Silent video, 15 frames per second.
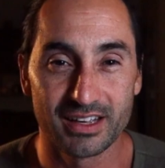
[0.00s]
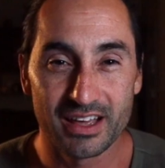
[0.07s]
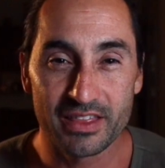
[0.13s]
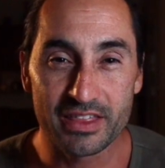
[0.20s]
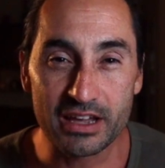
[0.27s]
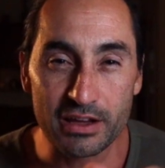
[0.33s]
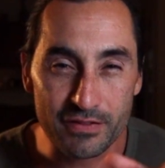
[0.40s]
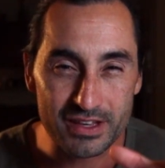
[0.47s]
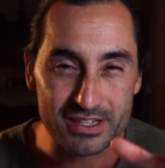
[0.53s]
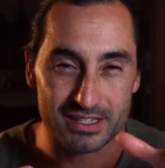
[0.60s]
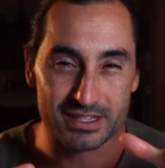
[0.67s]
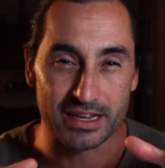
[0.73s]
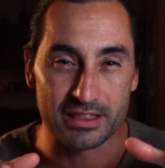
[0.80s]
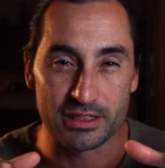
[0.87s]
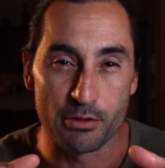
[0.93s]
Think of this
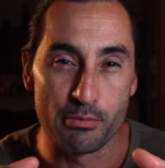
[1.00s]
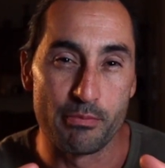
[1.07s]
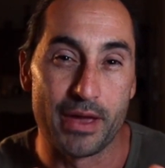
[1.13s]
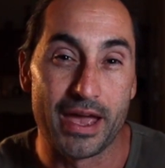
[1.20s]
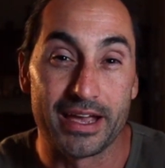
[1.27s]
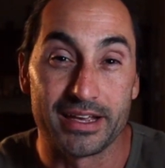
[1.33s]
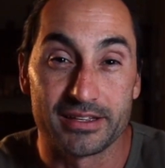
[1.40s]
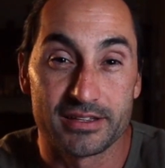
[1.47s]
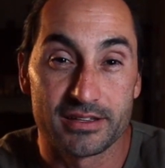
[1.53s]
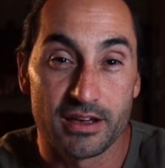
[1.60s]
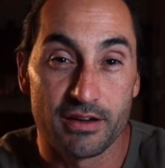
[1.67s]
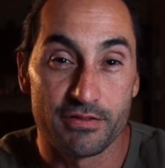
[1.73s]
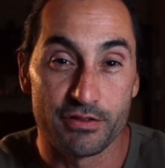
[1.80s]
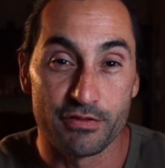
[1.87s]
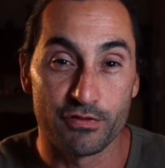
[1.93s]
as like the base
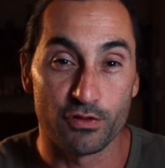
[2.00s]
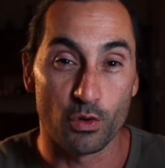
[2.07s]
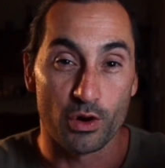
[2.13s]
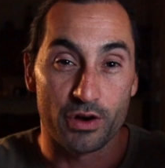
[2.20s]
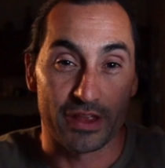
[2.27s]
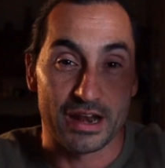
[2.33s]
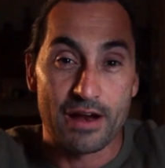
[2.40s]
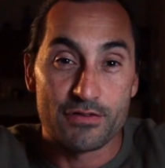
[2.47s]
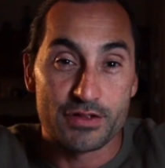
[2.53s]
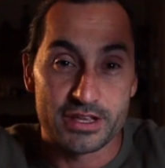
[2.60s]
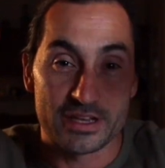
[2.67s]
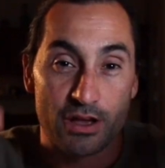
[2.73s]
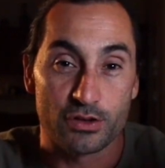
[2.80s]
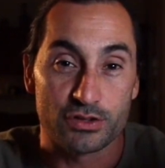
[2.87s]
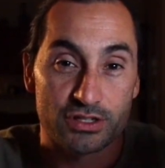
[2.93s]
of the floor that
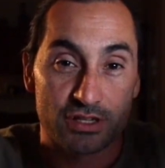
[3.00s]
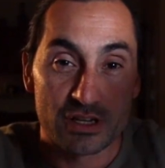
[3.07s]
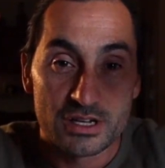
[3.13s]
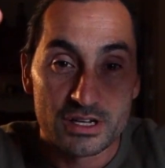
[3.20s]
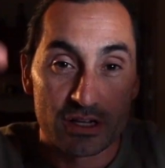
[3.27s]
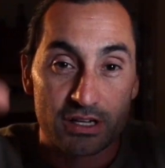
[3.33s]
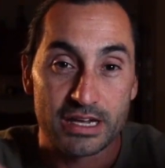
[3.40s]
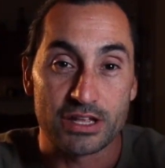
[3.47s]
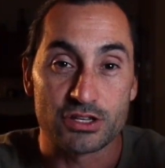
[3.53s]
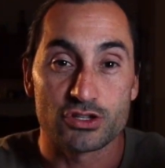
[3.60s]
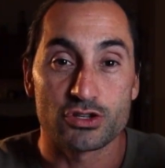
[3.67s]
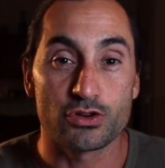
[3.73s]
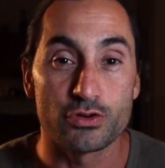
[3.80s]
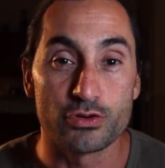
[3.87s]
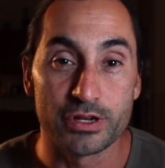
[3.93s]
everything else gets
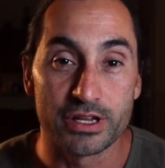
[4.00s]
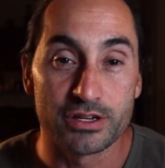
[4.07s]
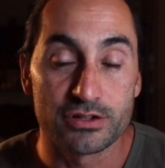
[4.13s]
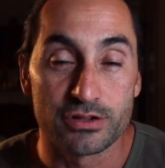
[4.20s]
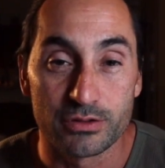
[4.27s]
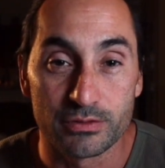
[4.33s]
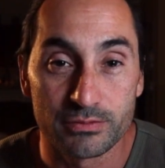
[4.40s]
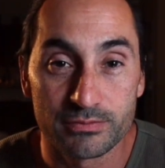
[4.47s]
screwed into.